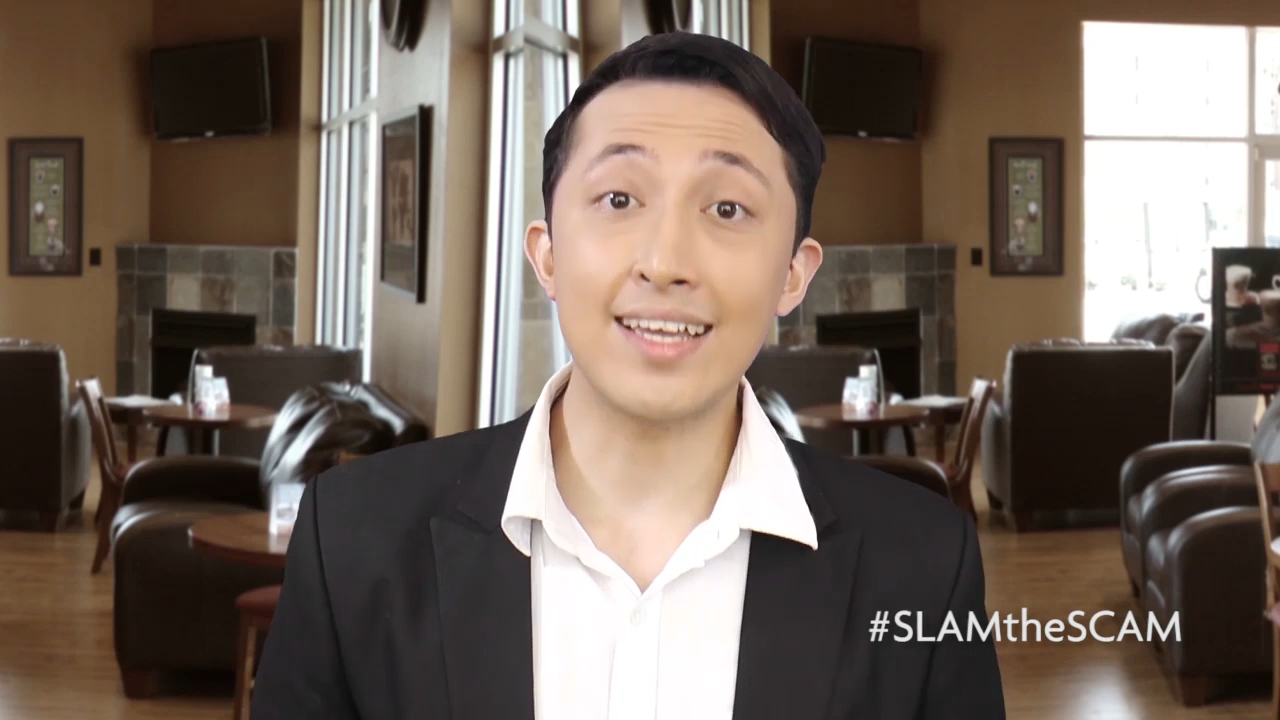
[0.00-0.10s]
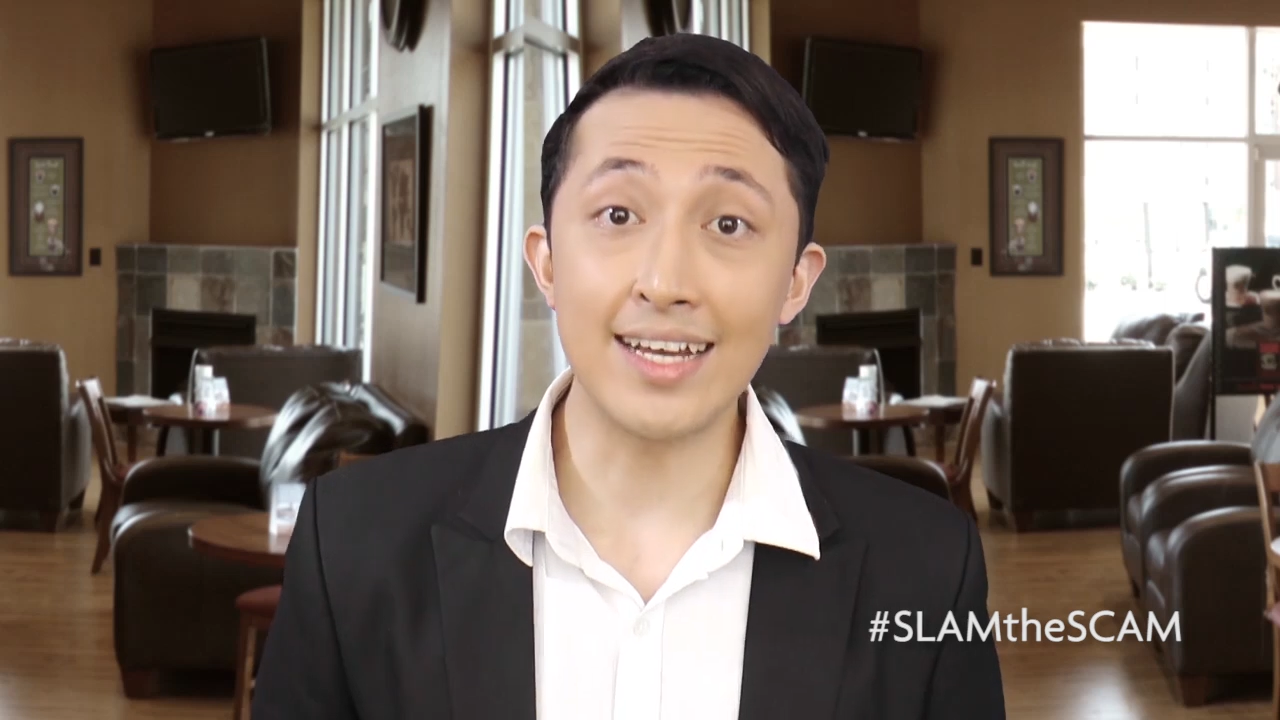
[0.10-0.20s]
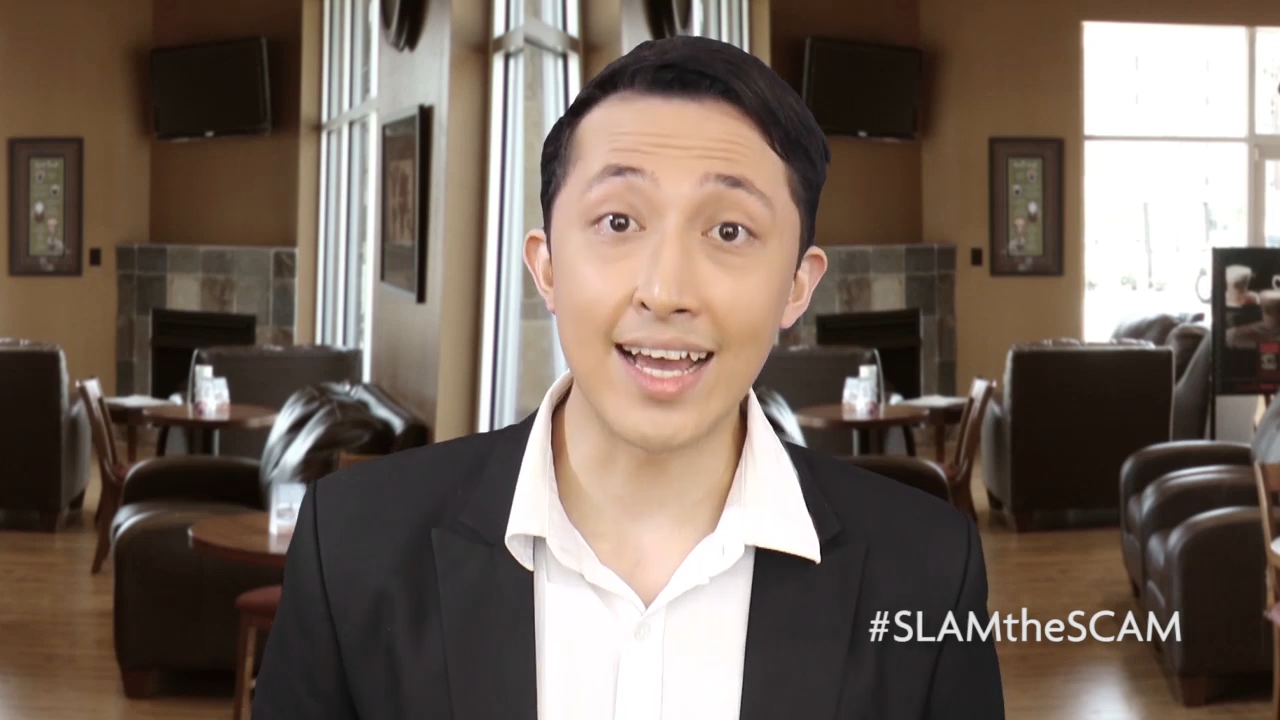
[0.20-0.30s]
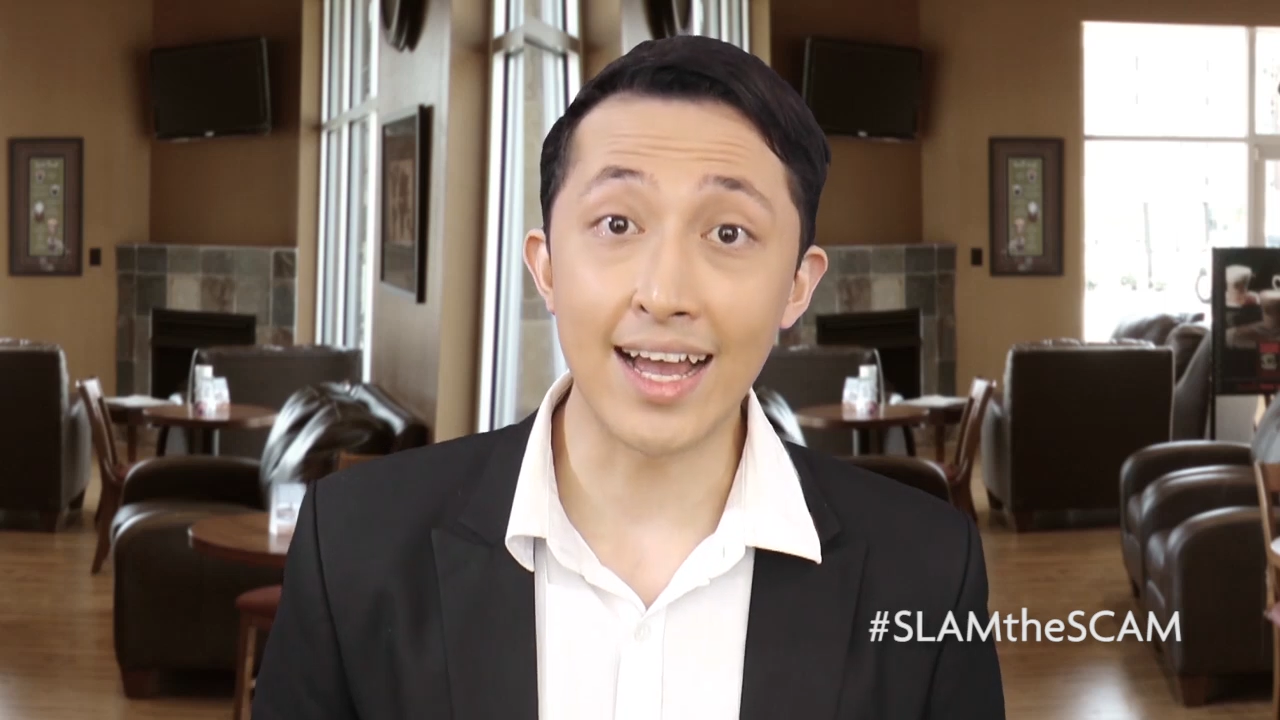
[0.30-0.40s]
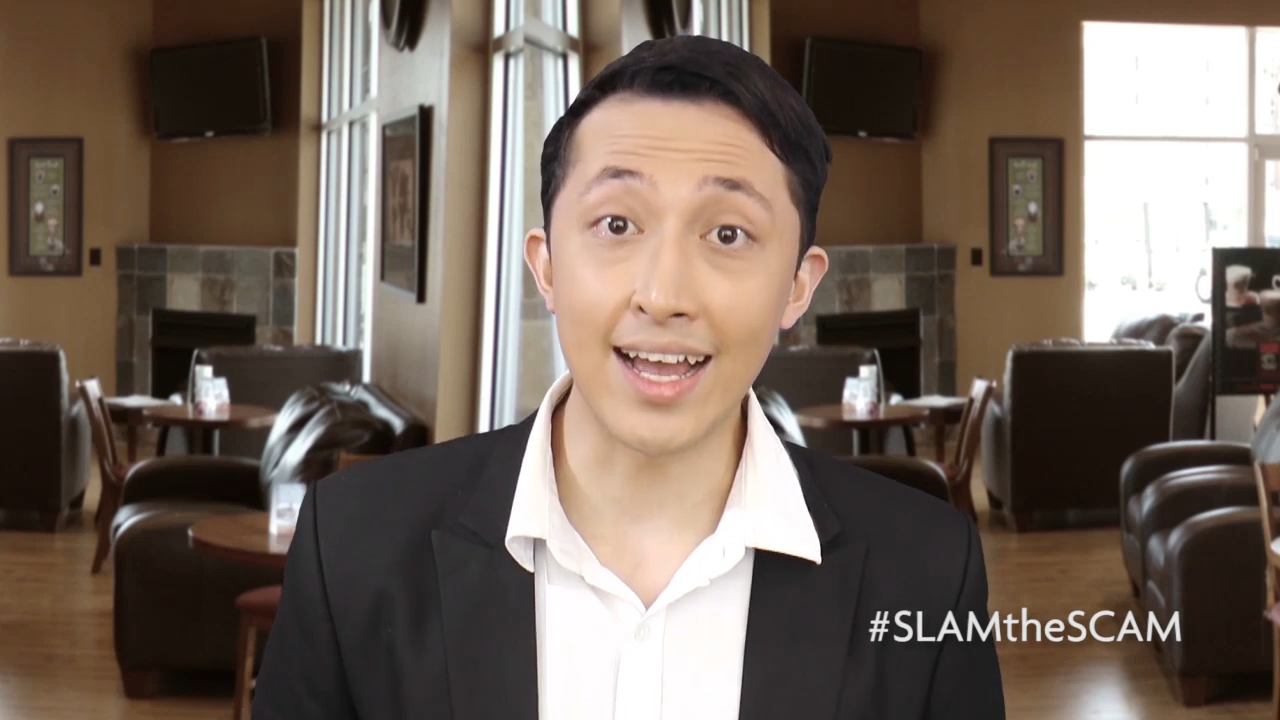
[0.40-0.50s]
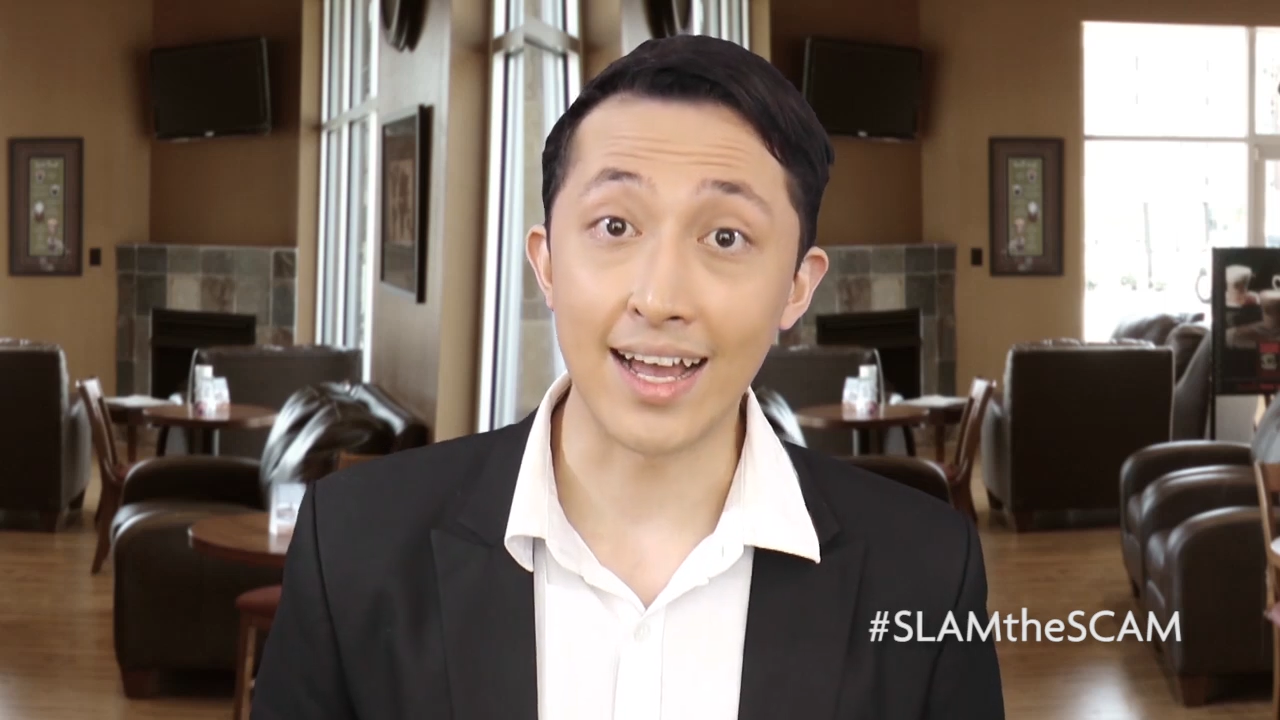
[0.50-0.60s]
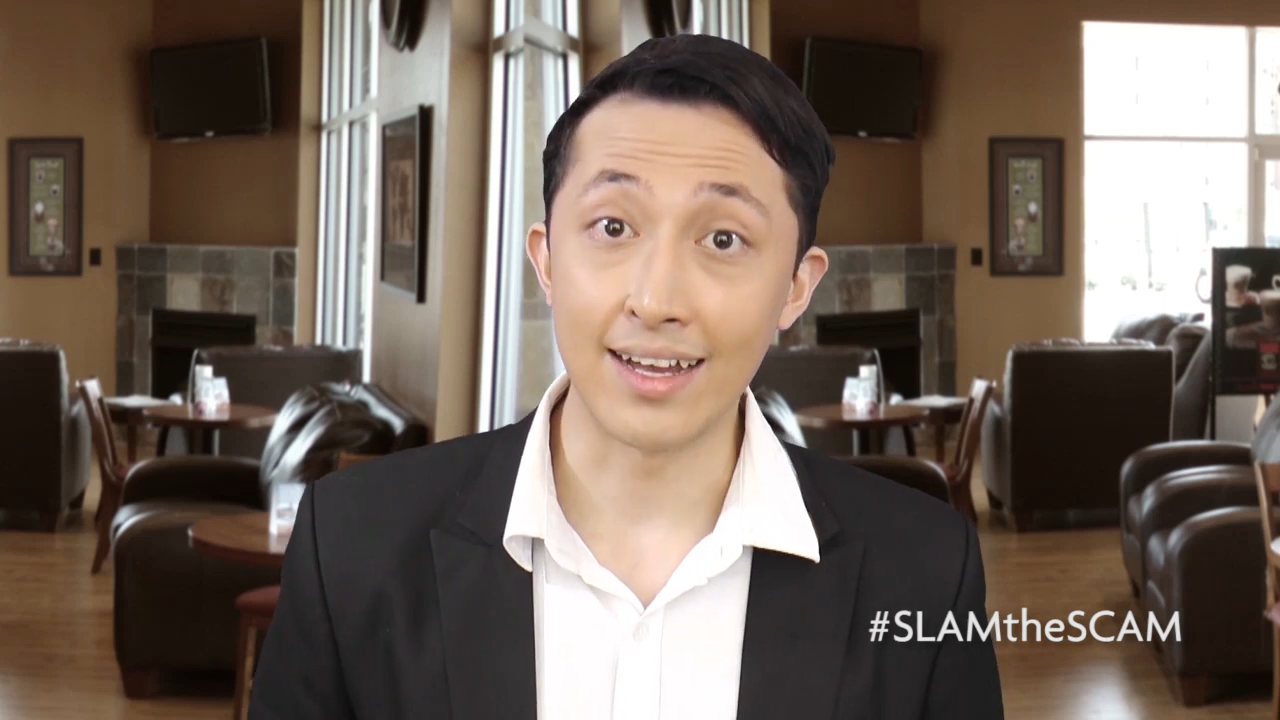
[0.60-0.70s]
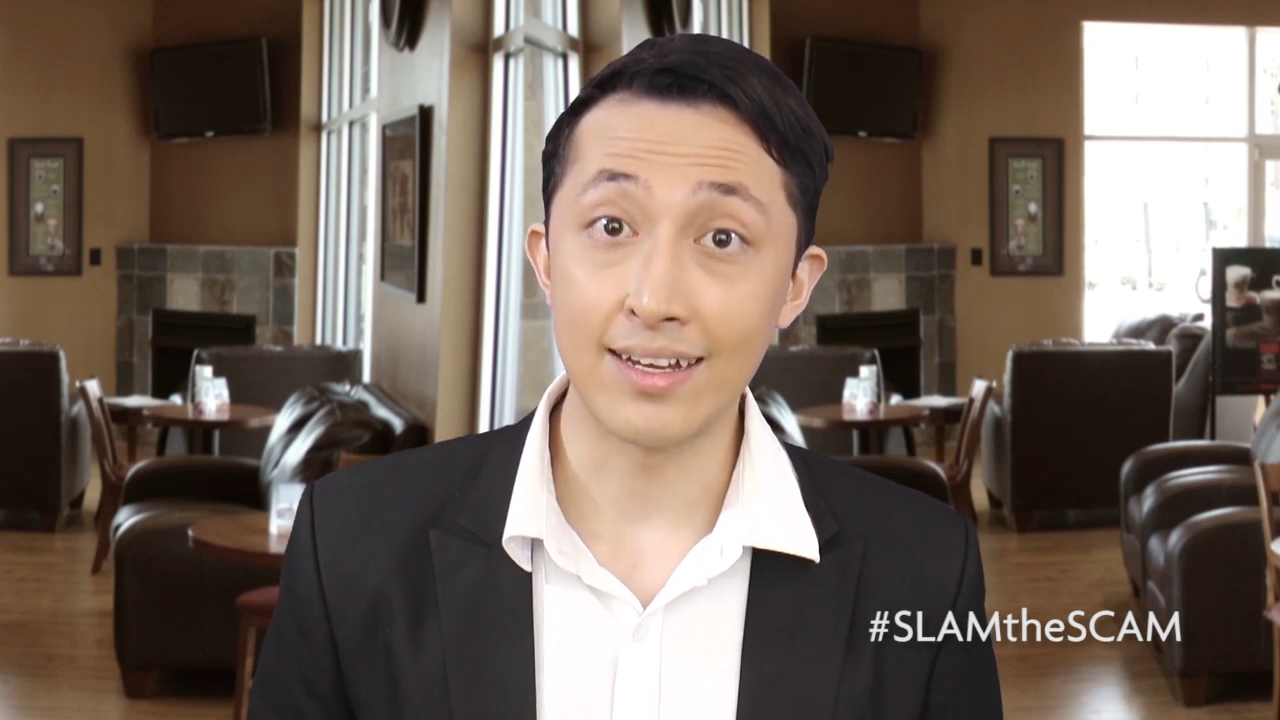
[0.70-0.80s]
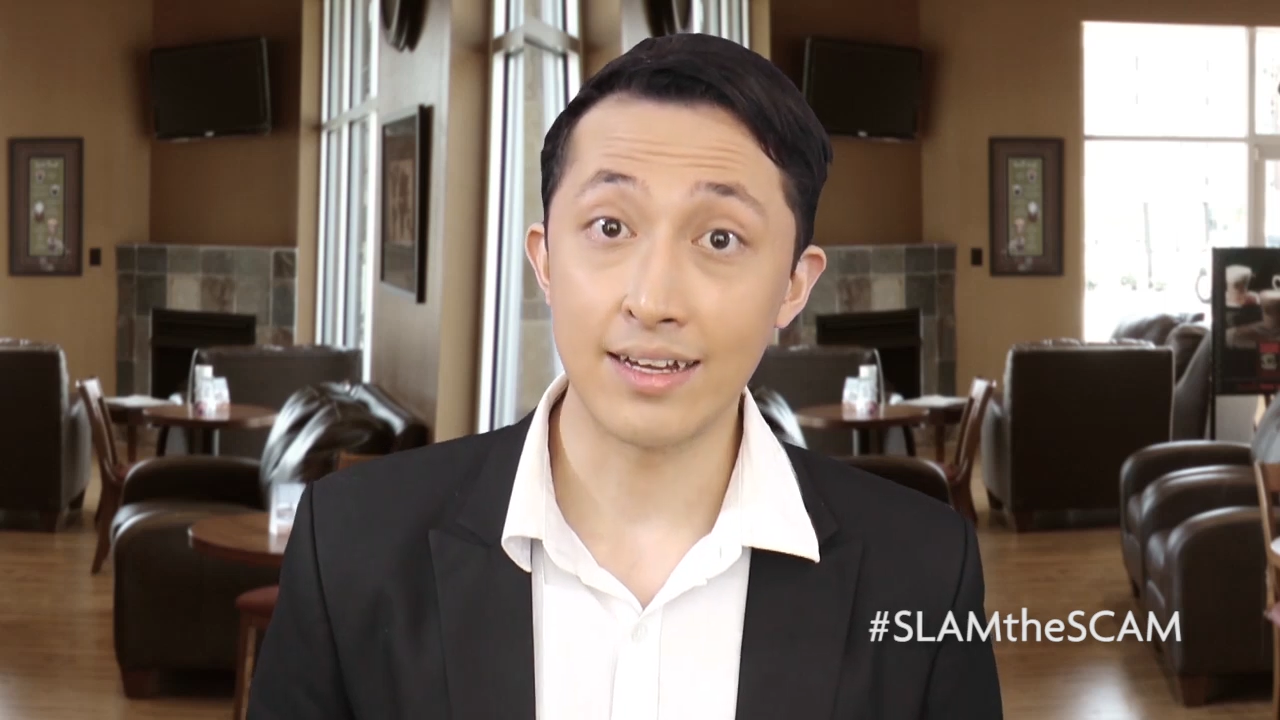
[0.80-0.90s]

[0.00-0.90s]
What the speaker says: ka na.